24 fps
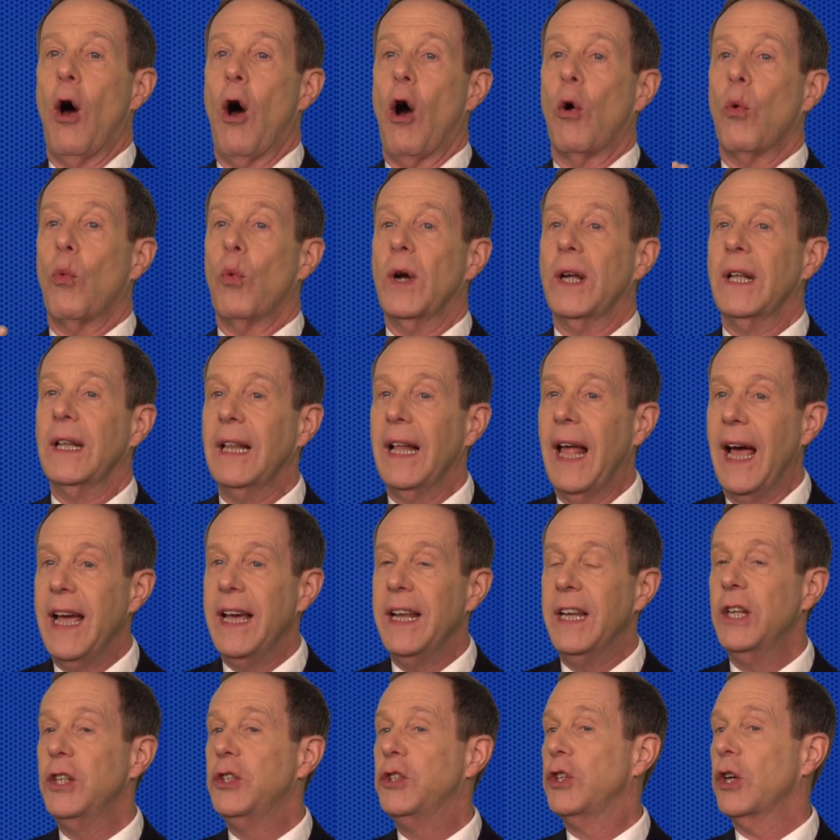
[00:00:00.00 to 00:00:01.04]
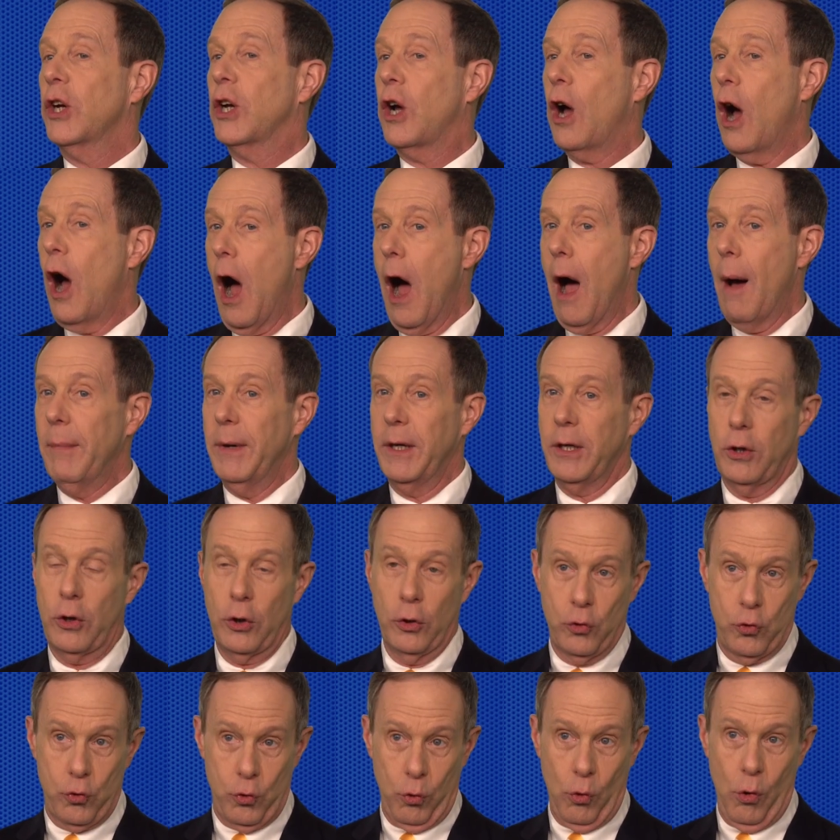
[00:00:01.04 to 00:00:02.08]
are related to common
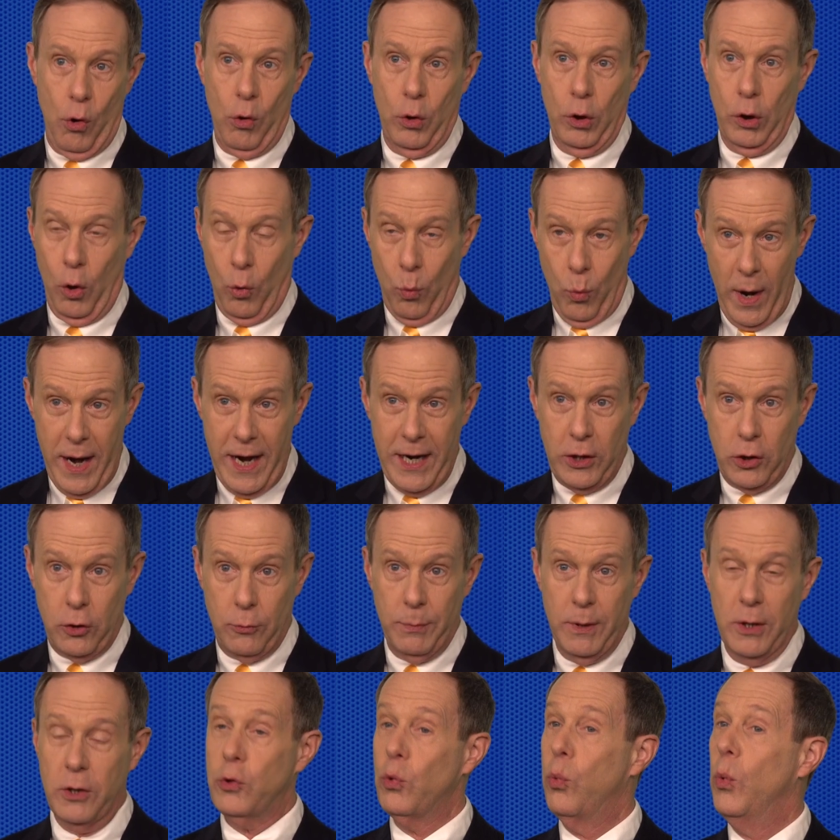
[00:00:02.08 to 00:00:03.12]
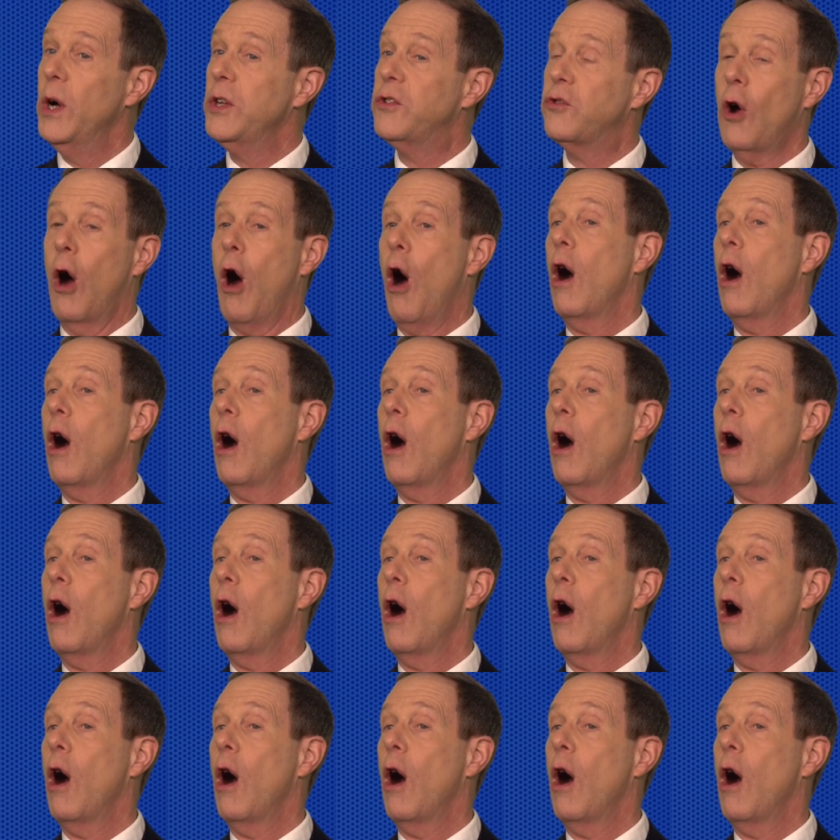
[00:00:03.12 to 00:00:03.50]
control arrangements which